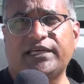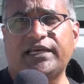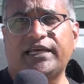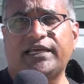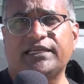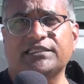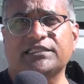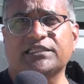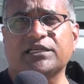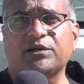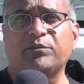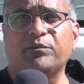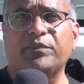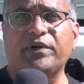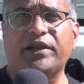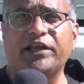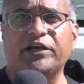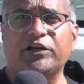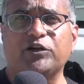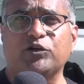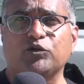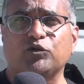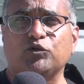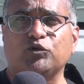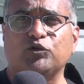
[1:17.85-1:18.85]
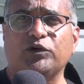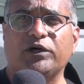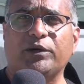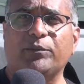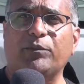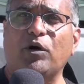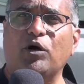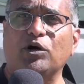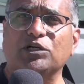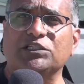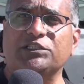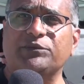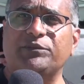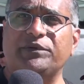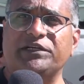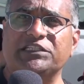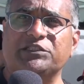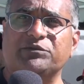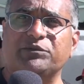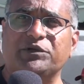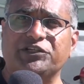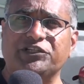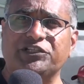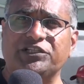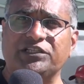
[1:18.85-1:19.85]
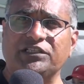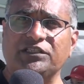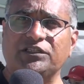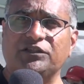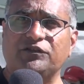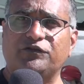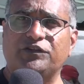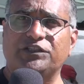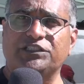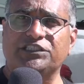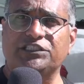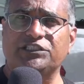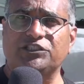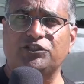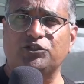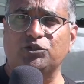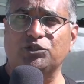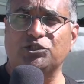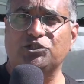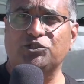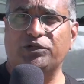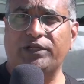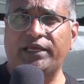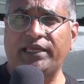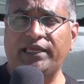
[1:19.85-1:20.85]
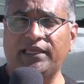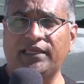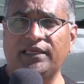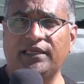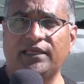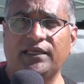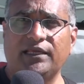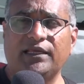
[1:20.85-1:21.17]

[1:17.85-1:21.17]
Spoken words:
as compared to epoxy-based material which is used today.